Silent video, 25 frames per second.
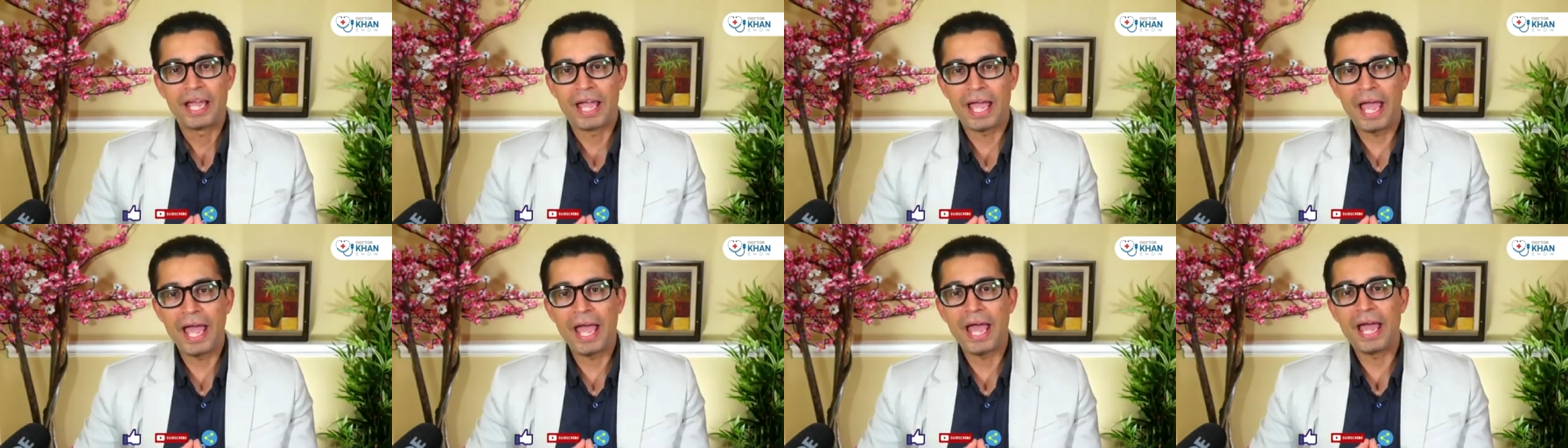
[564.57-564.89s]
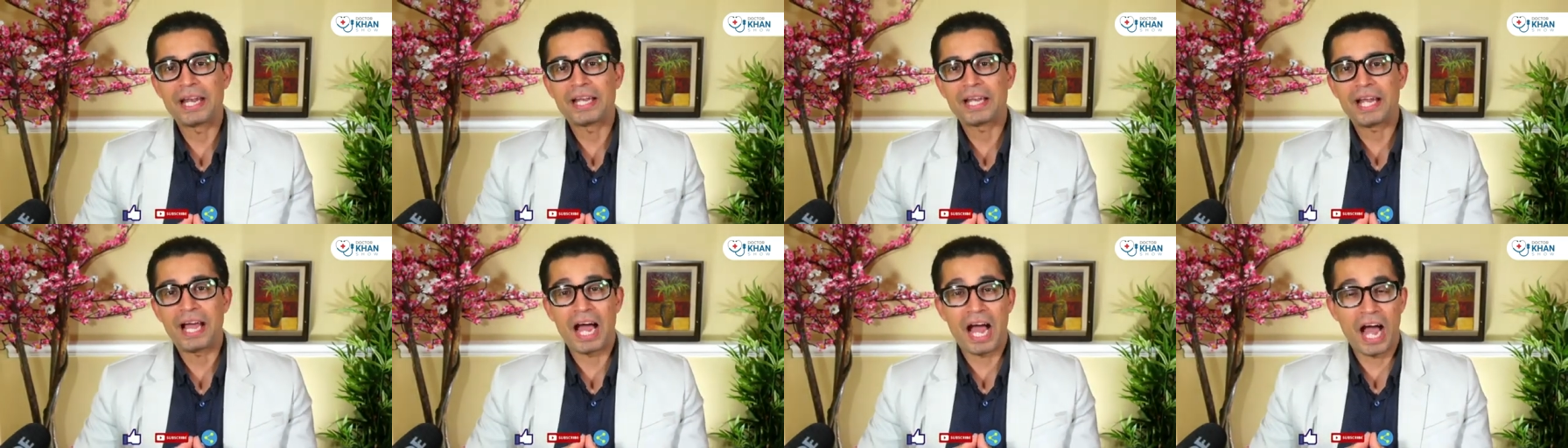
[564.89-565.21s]

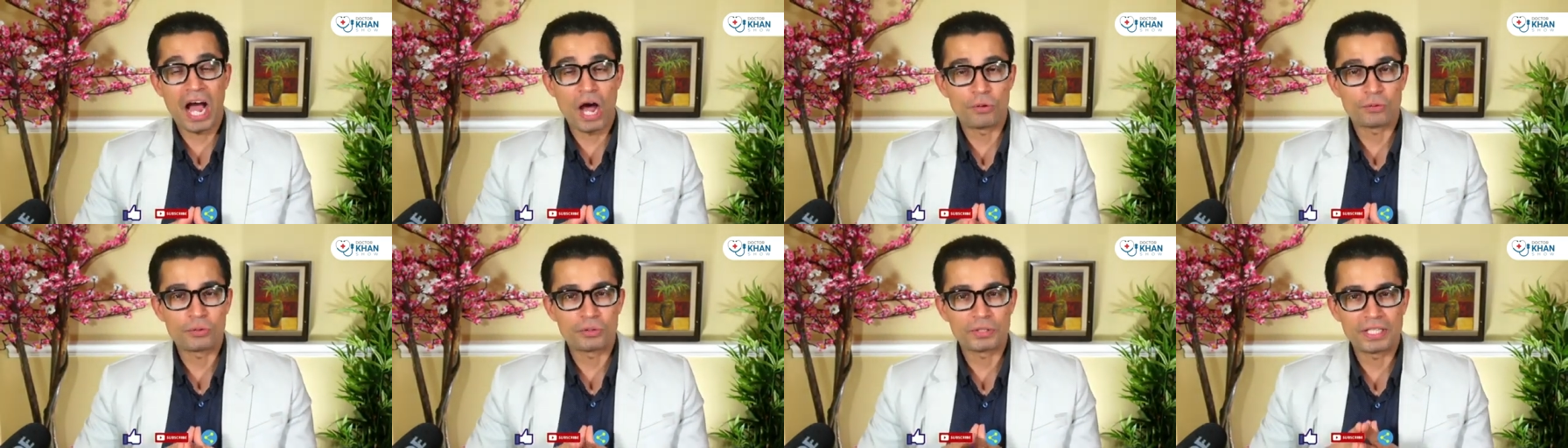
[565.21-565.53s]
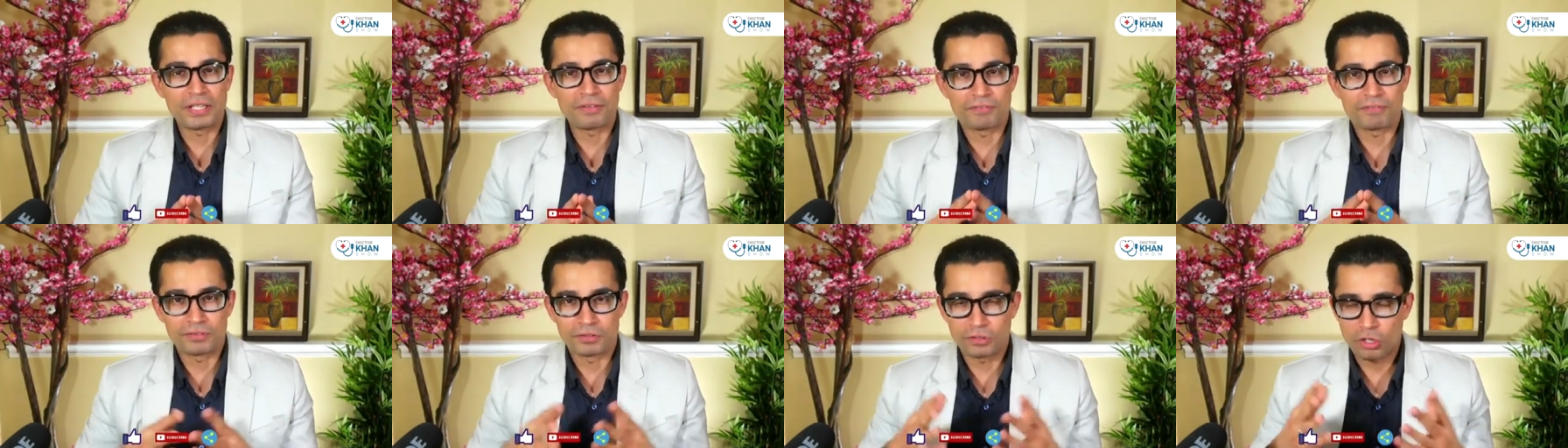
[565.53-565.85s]
and how to
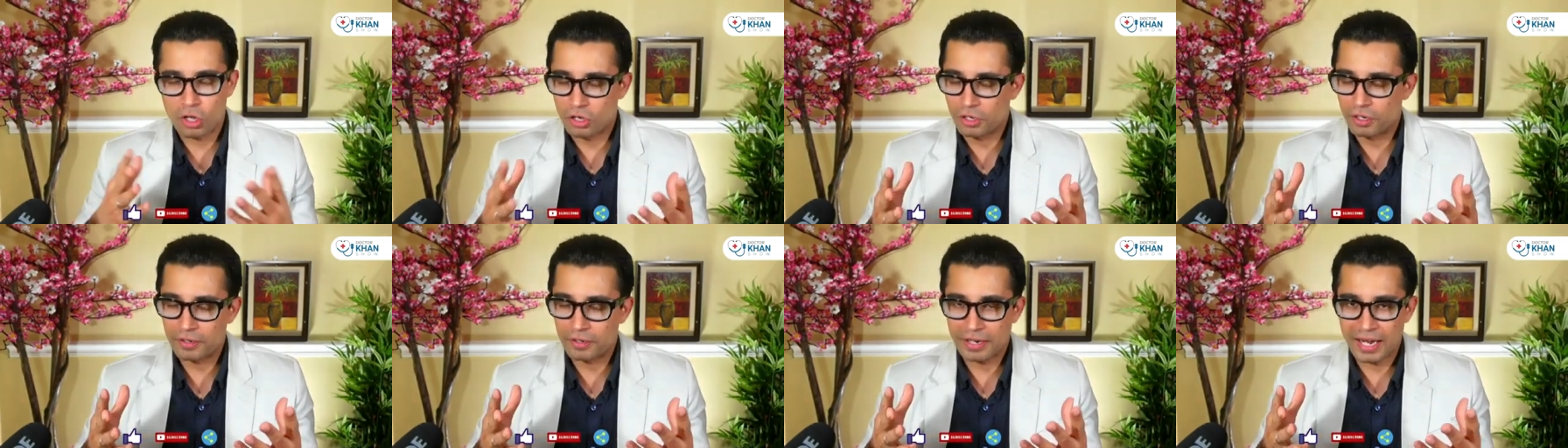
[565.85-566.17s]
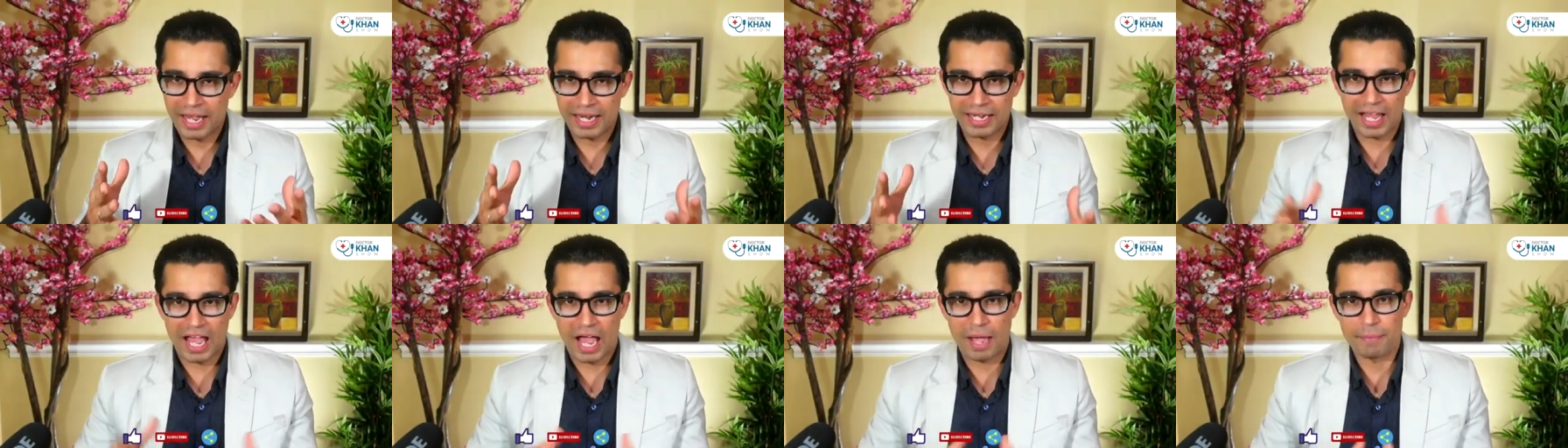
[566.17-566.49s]
live longer
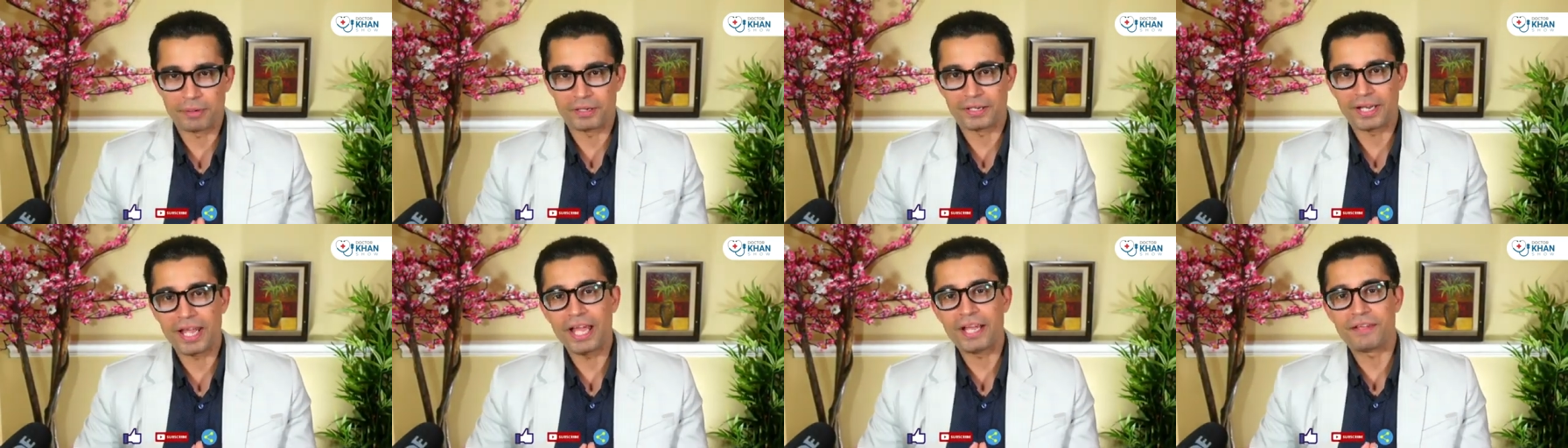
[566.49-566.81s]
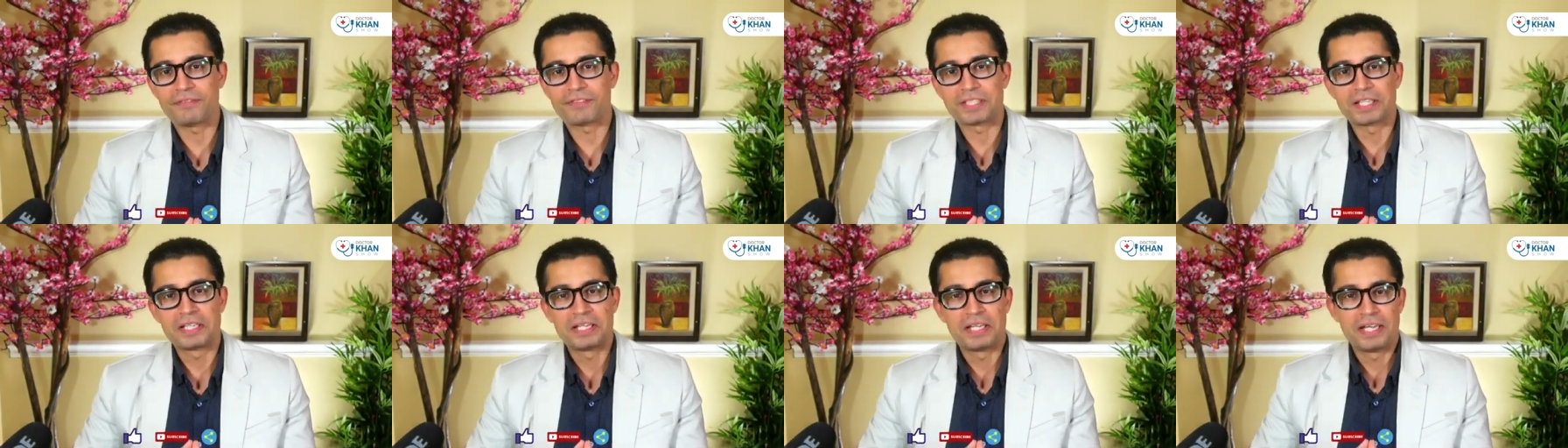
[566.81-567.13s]
and happier
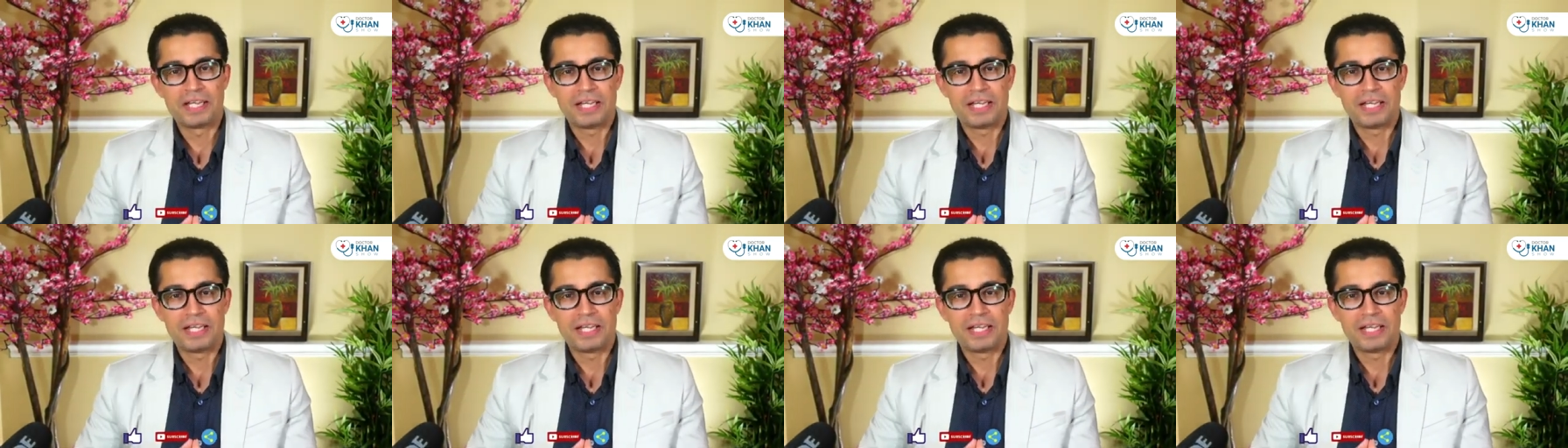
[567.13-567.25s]
lives.